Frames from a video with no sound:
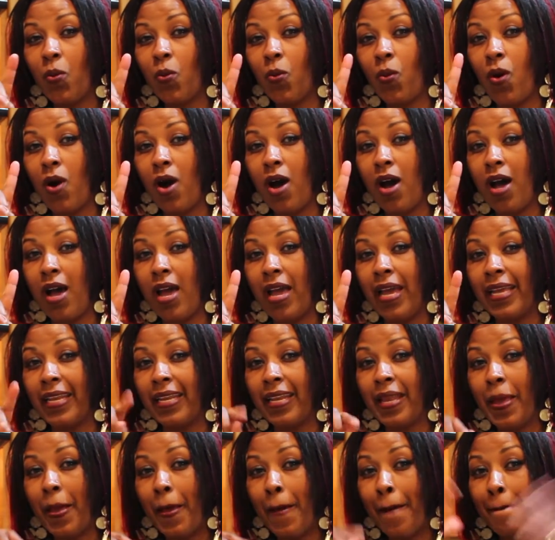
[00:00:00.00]
1,
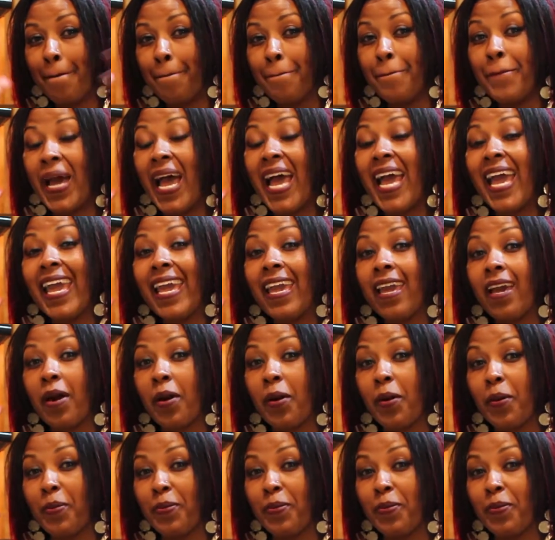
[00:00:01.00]
bam!